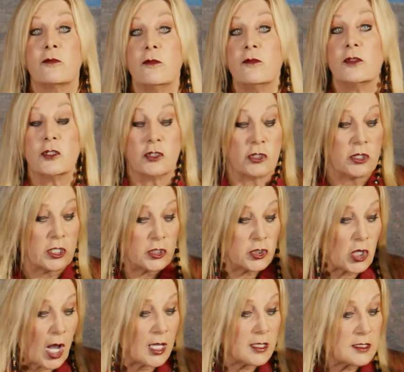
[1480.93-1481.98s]
through the
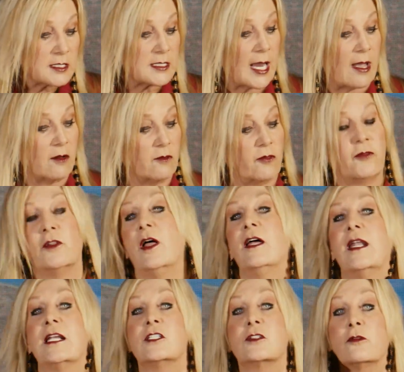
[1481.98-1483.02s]
Johnstown
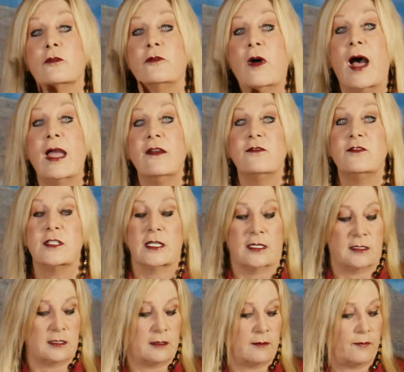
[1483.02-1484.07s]
flood? I survived
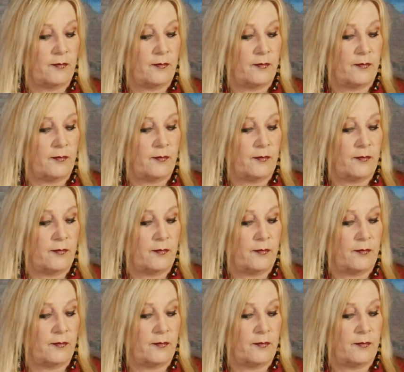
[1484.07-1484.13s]
it.